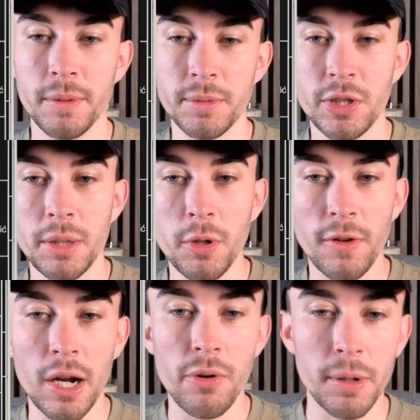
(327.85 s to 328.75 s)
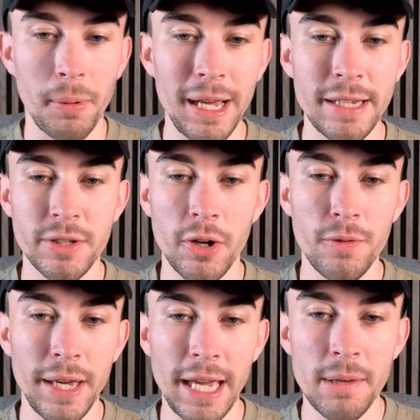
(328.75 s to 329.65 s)
So you move a load of players over
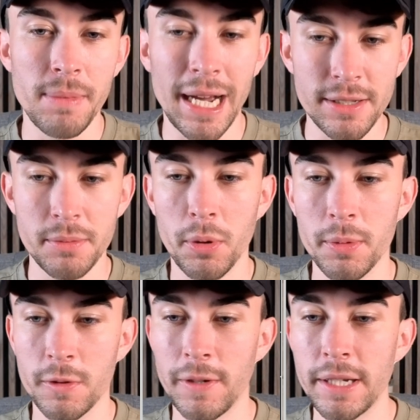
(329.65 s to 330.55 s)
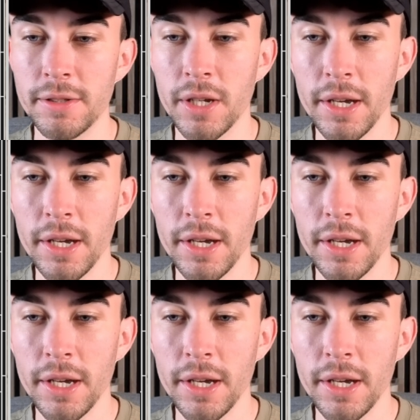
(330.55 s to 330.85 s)
here as the Bournemouth defenders,